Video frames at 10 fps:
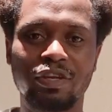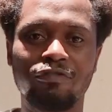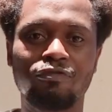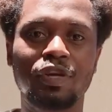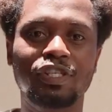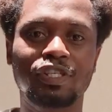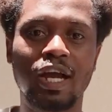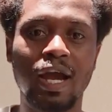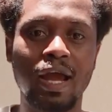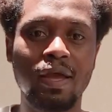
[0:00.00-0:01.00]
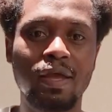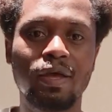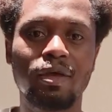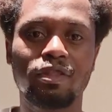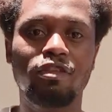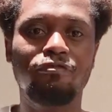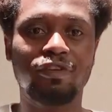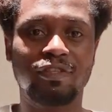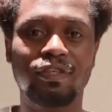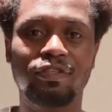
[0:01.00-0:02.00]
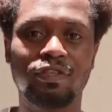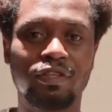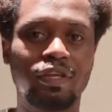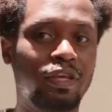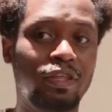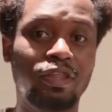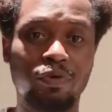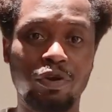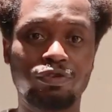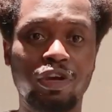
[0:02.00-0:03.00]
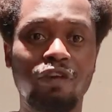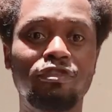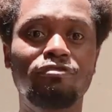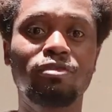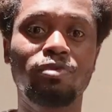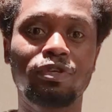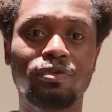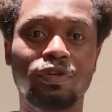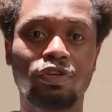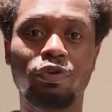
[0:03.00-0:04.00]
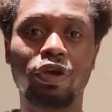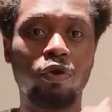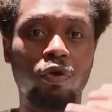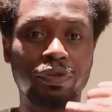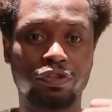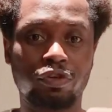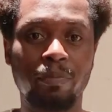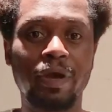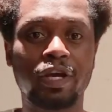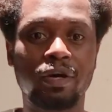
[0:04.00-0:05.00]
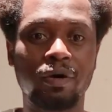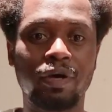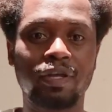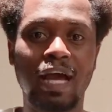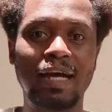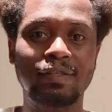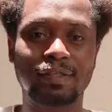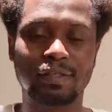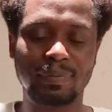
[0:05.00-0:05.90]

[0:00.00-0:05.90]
If you're in Shanghai, different city, they will also have different regulation. You can always make a call and ask.